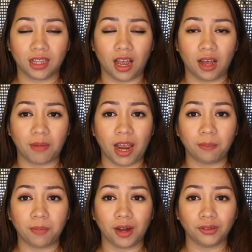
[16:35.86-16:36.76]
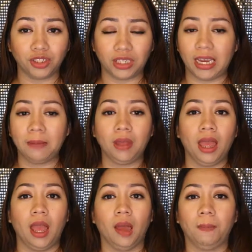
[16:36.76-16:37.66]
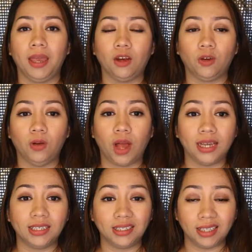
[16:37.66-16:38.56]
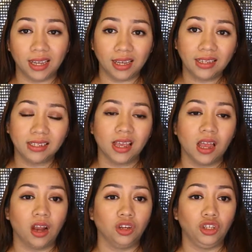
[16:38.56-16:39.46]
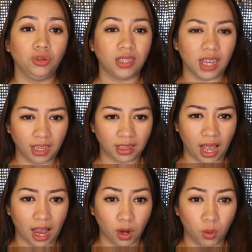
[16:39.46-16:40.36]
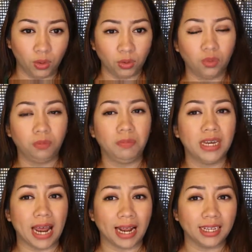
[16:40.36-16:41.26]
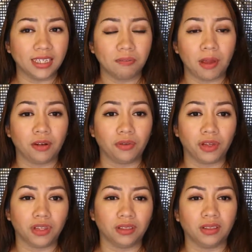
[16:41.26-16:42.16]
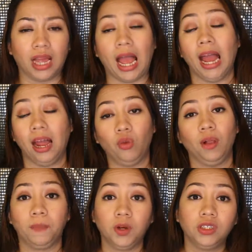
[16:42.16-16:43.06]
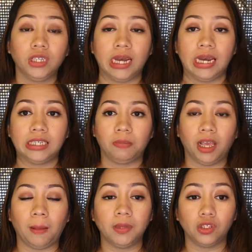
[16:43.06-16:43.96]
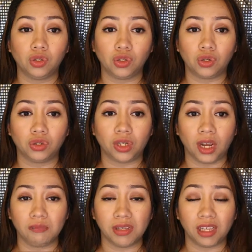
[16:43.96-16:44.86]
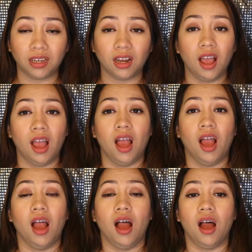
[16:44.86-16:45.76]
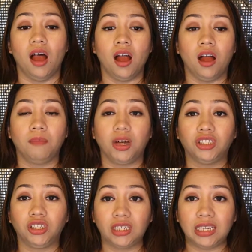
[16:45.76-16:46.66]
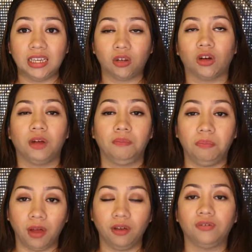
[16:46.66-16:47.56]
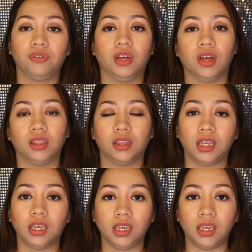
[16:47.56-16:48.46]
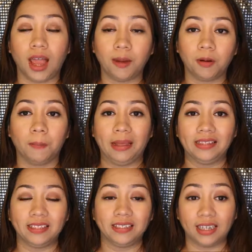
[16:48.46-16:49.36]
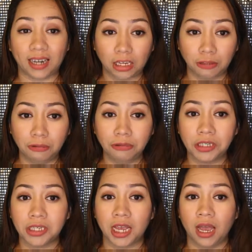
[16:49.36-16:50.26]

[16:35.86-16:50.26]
eyebrow shape. Pero as it is, using it alone would be nice. Pero if, well, personally speaking, mas gusto ko siyang gamitin underneath or above the eyebrow pencil that I use.